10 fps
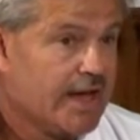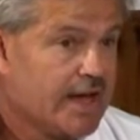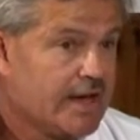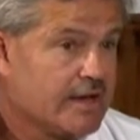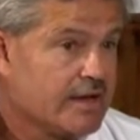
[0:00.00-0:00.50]

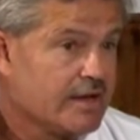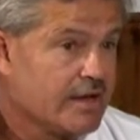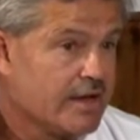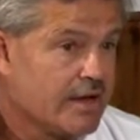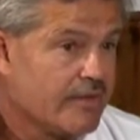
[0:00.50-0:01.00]
And
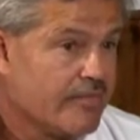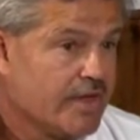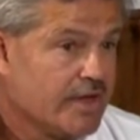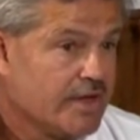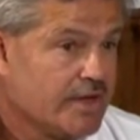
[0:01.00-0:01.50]
uh,
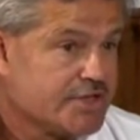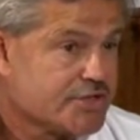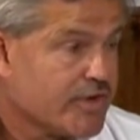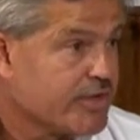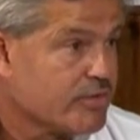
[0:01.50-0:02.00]
his
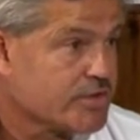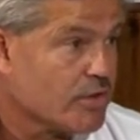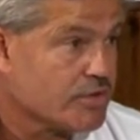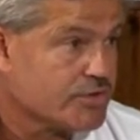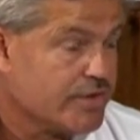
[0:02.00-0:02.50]
strength was
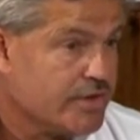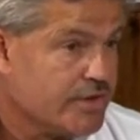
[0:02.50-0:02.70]
Goju.